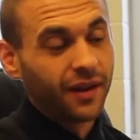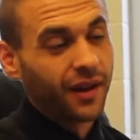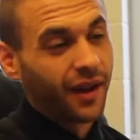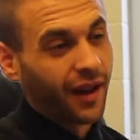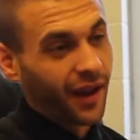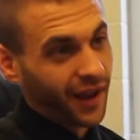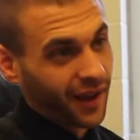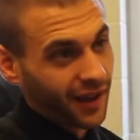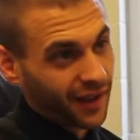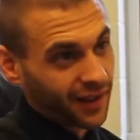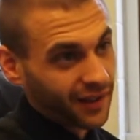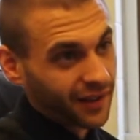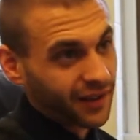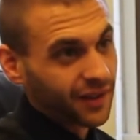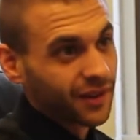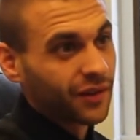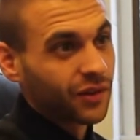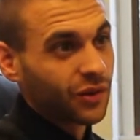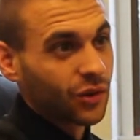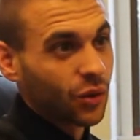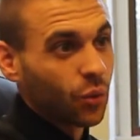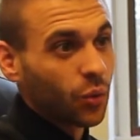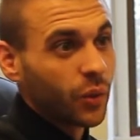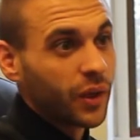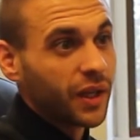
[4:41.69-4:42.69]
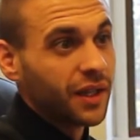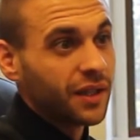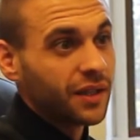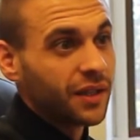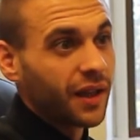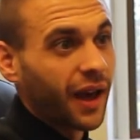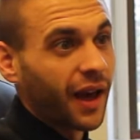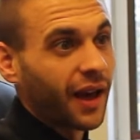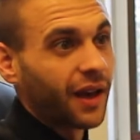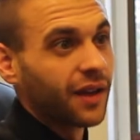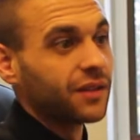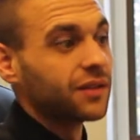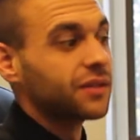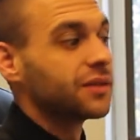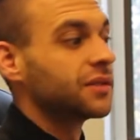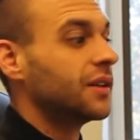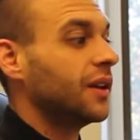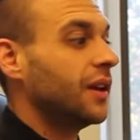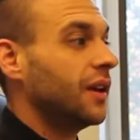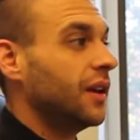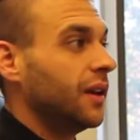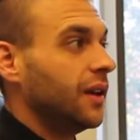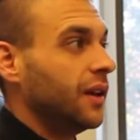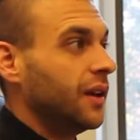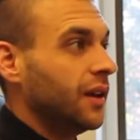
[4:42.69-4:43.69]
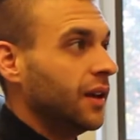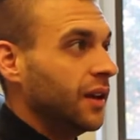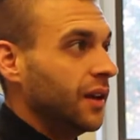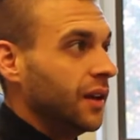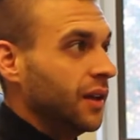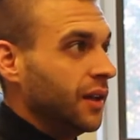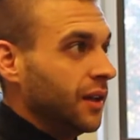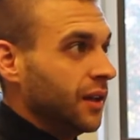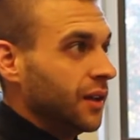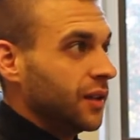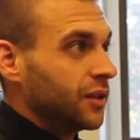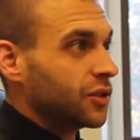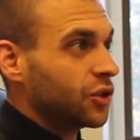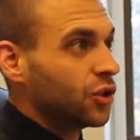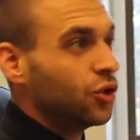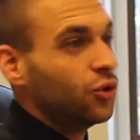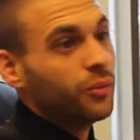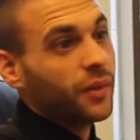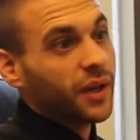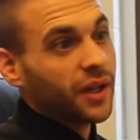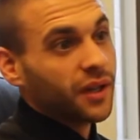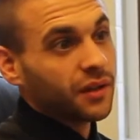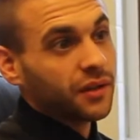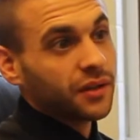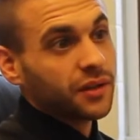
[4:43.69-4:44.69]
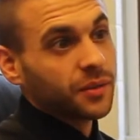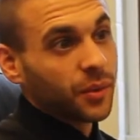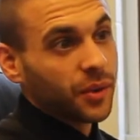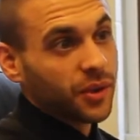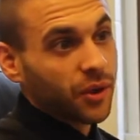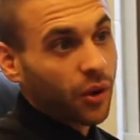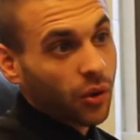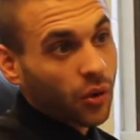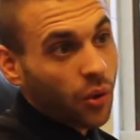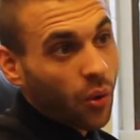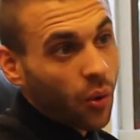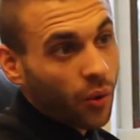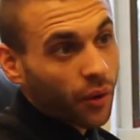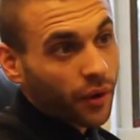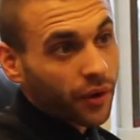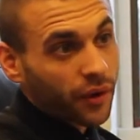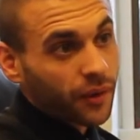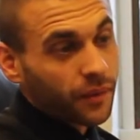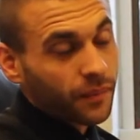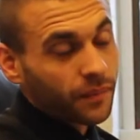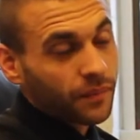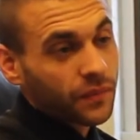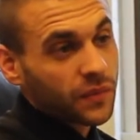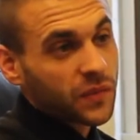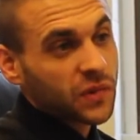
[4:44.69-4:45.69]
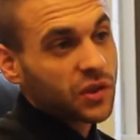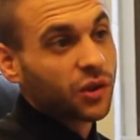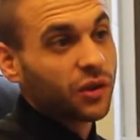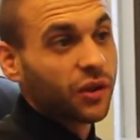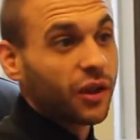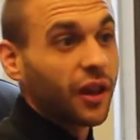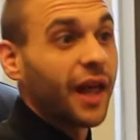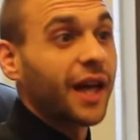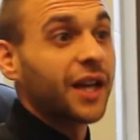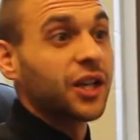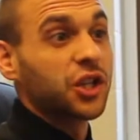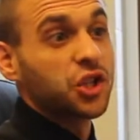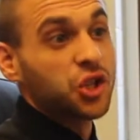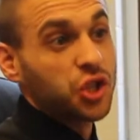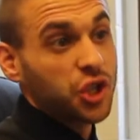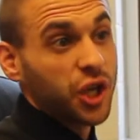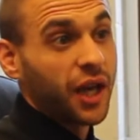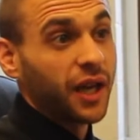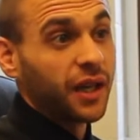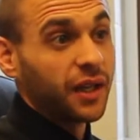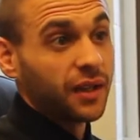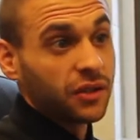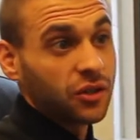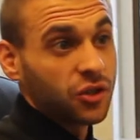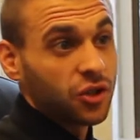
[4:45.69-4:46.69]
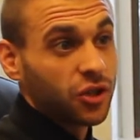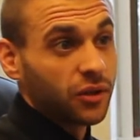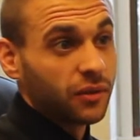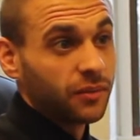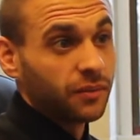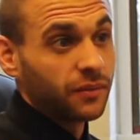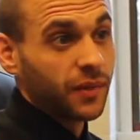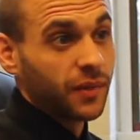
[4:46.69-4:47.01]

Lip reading: And the wheat has 2 middles, but no corner. So they'll exchange.